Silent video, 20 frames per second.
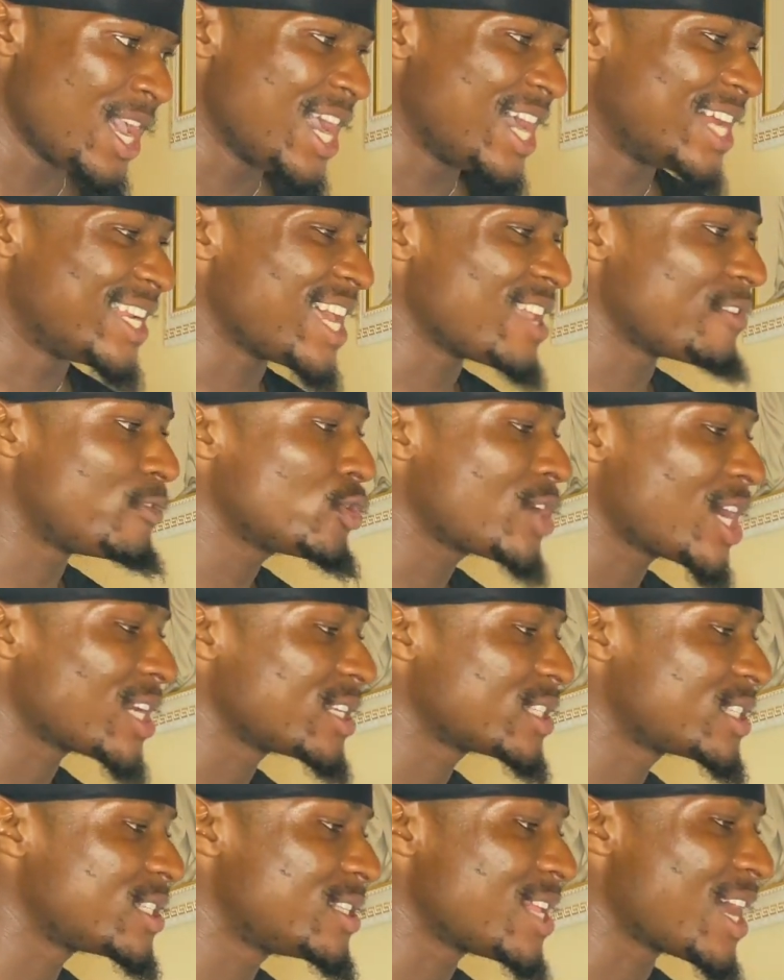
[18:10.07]
Now, if you look at
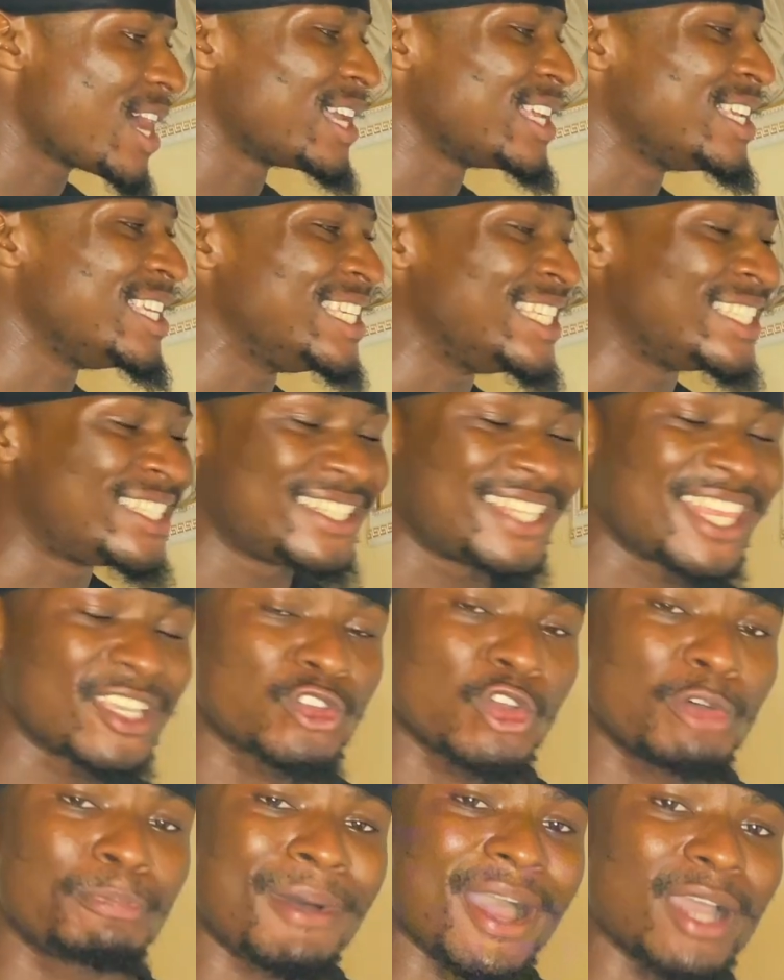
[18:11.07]
this thing now, it takes
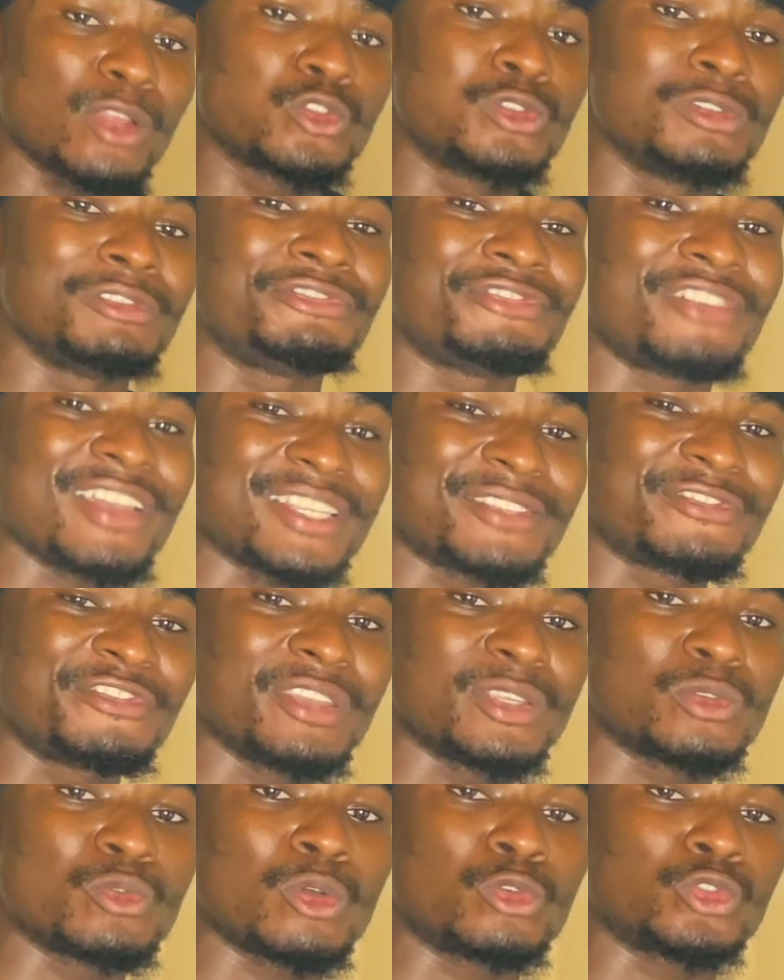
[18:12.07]
us back to the first
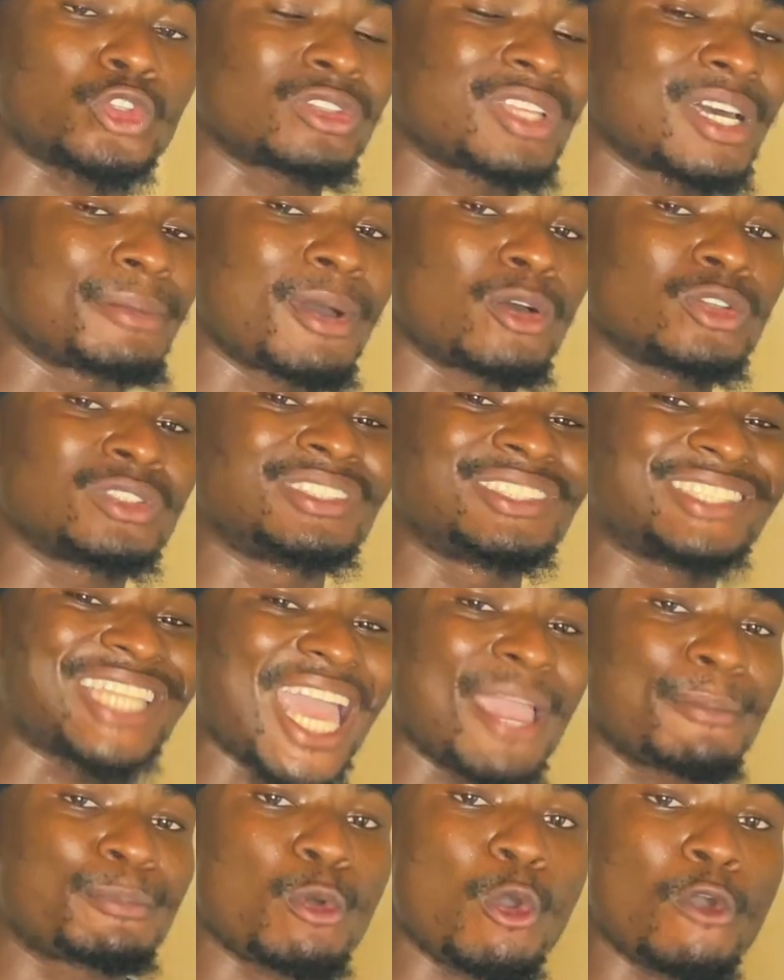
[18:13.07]
phase where we talked about
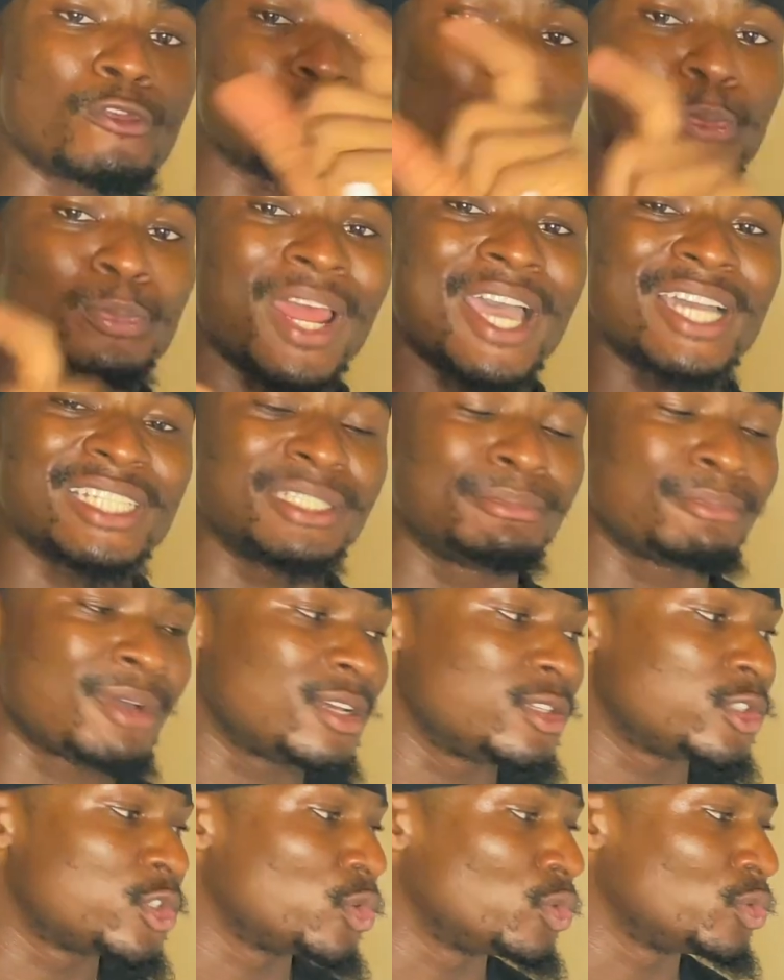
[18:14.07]
type of supply and
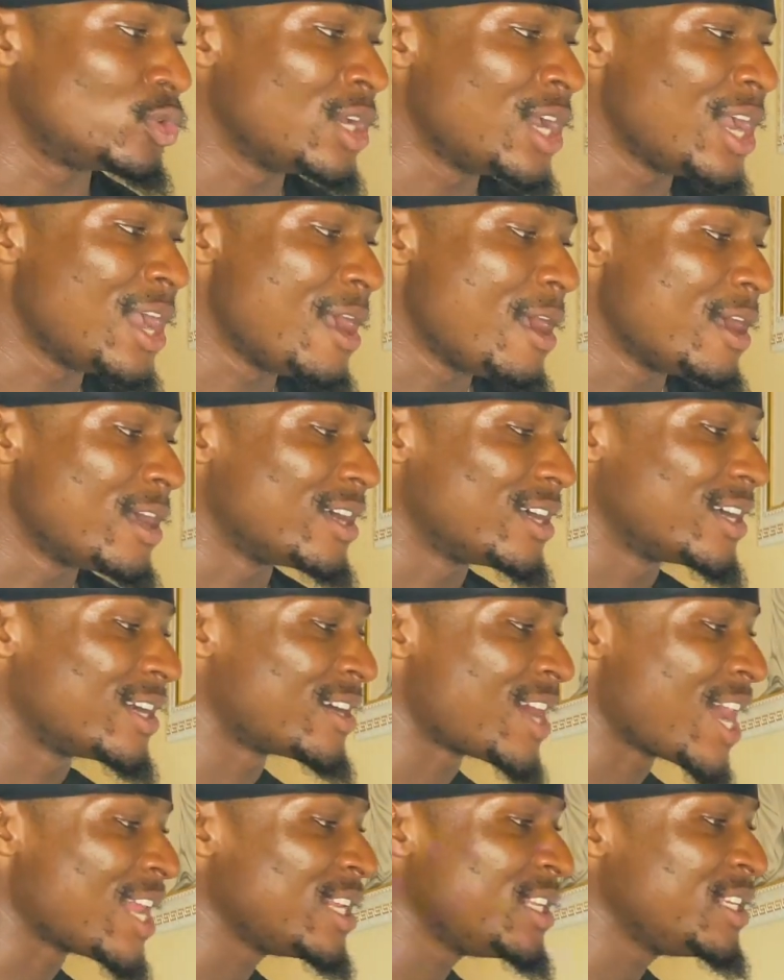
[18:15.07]
demand zone,
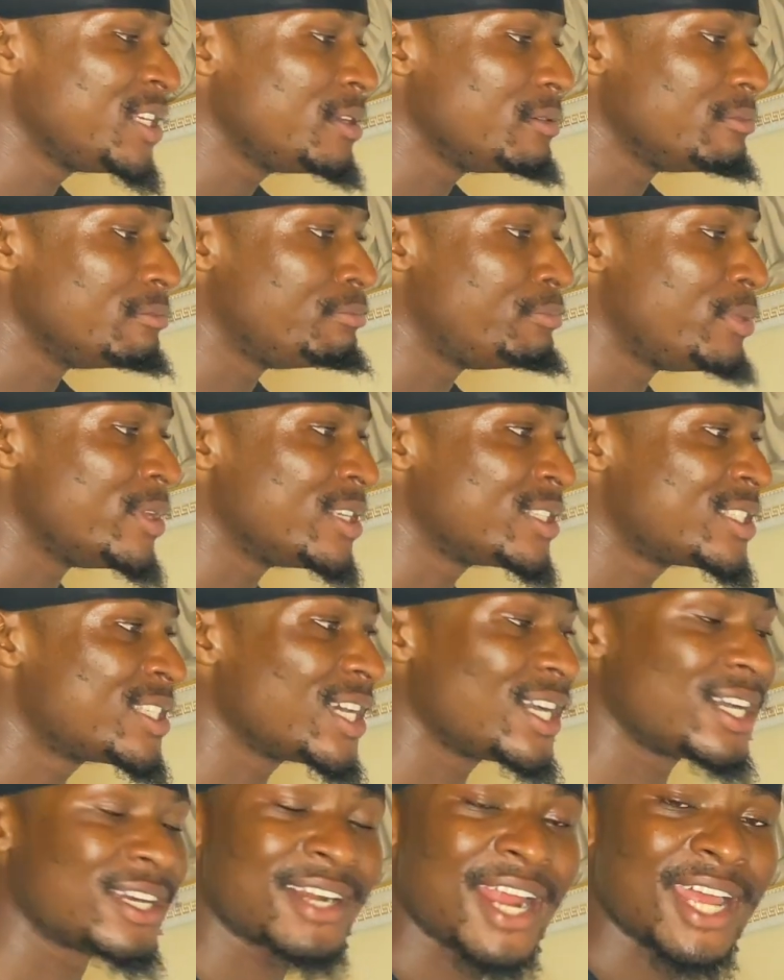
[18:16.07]
rally-based
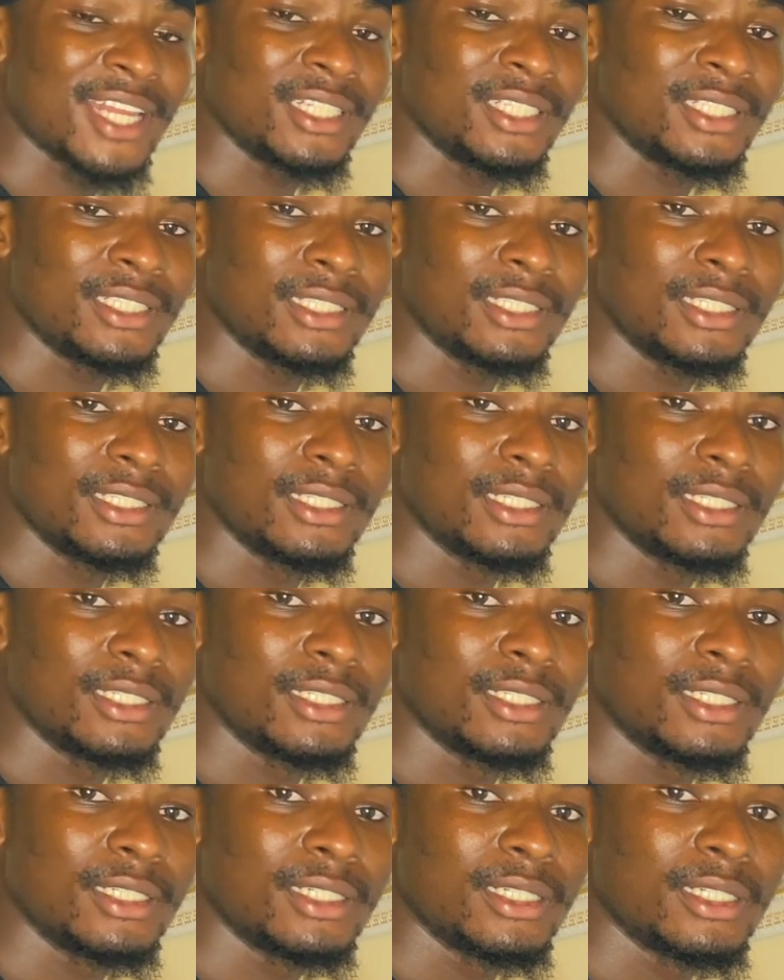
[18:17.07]
rally.
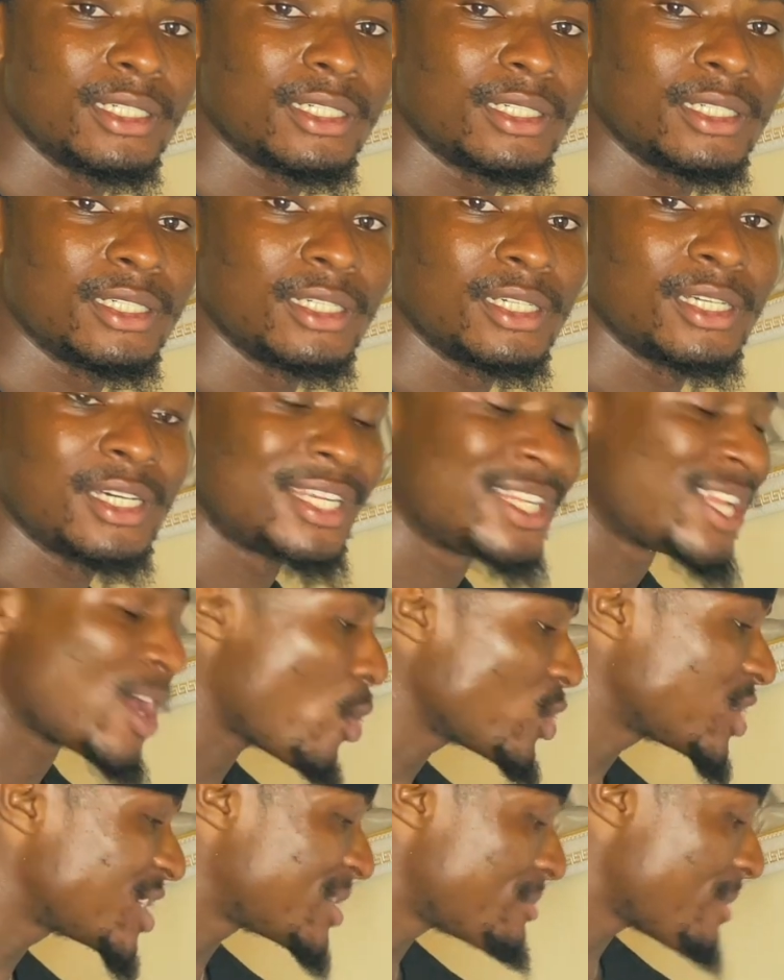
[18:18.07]
Now, what
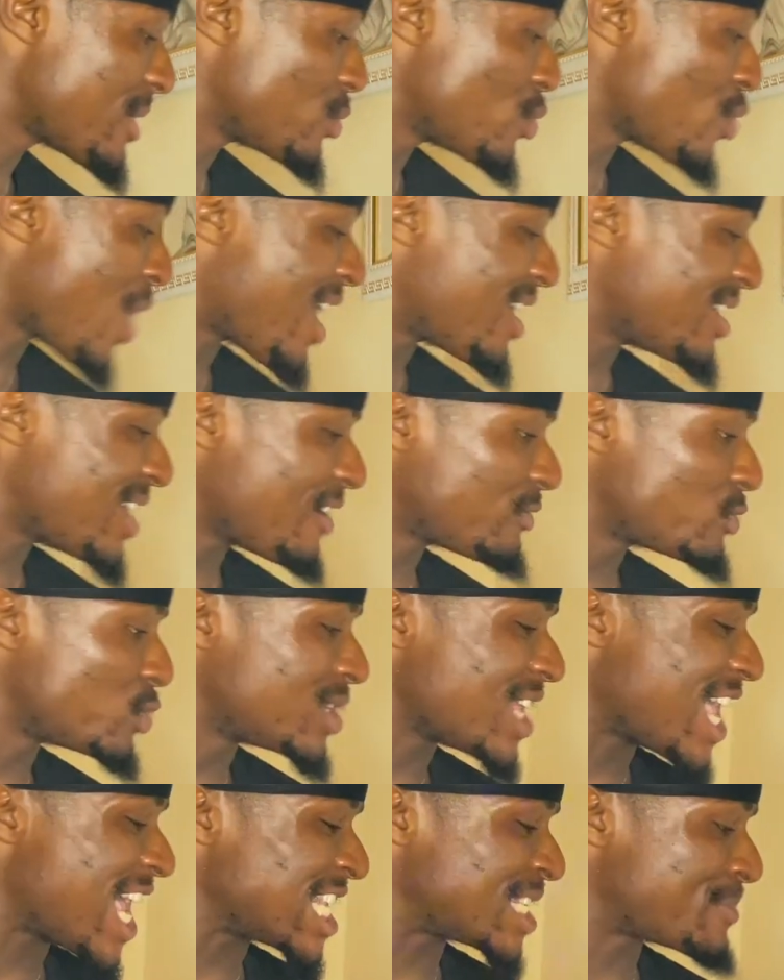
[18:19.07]
is the main? We are left
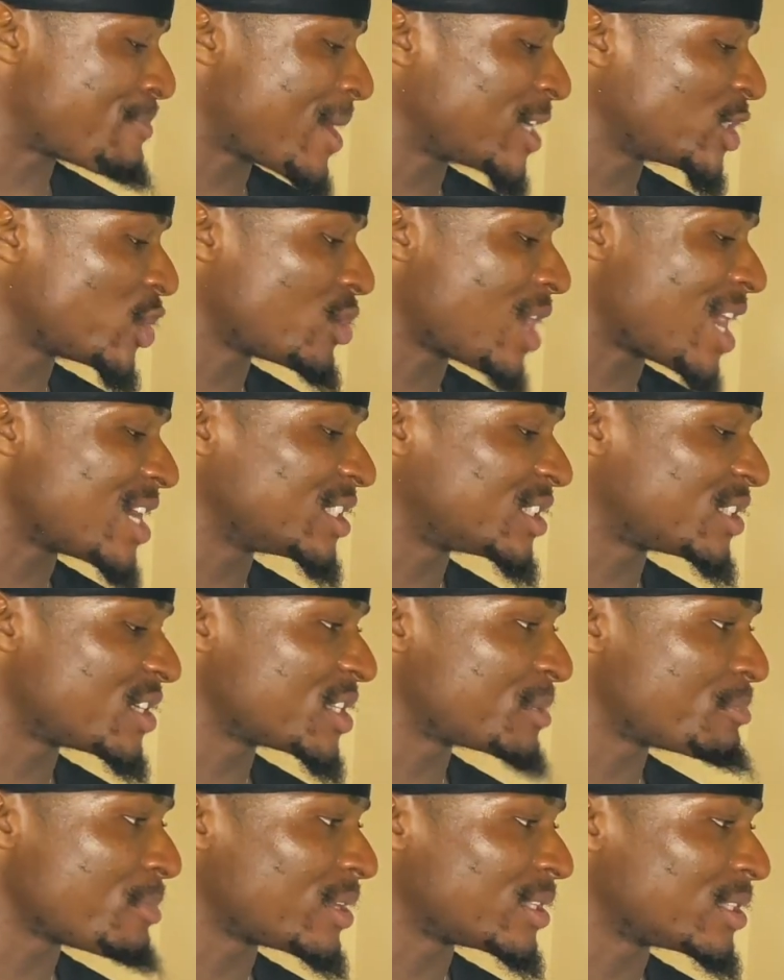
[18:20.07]
with expansion and
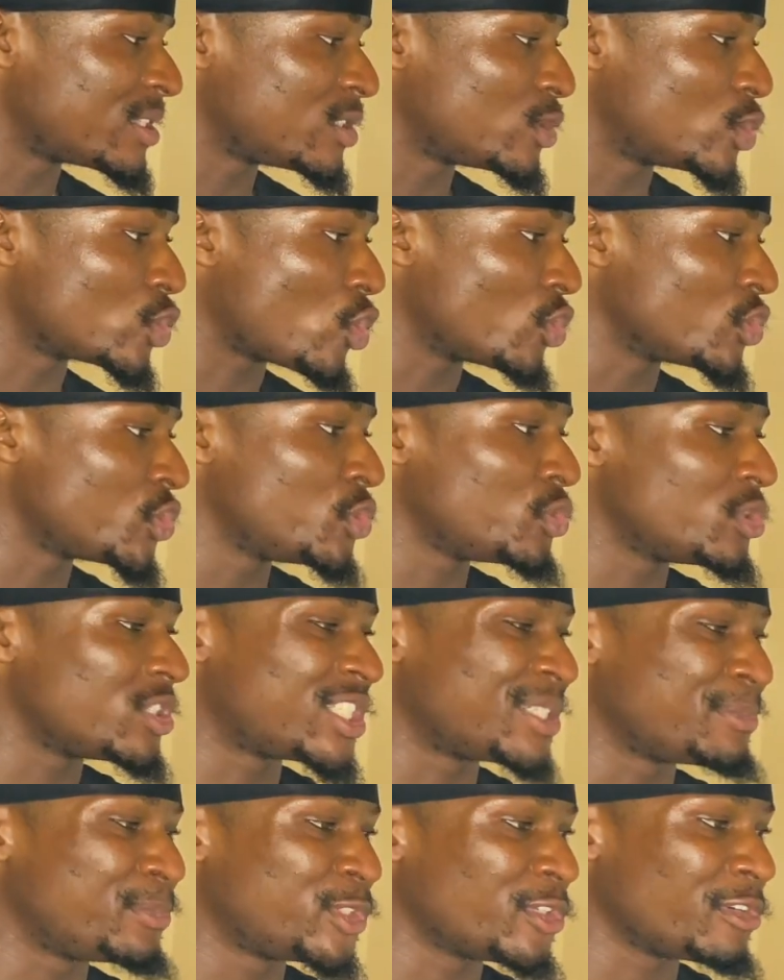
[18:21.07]
retracement to continue the
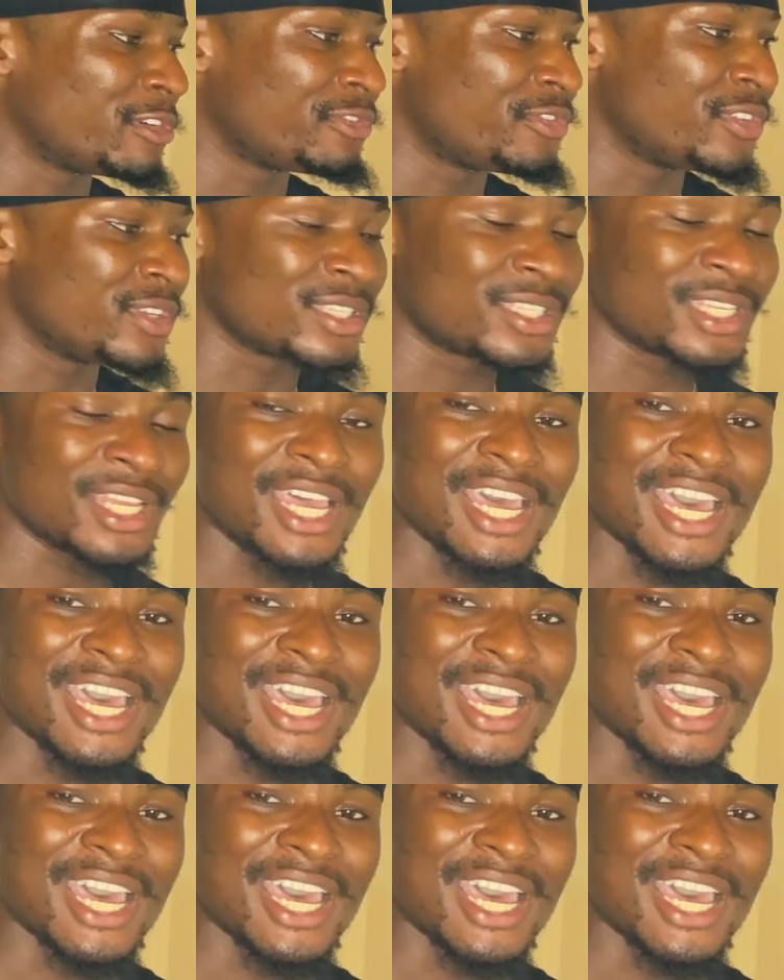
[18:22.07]
distribution phase.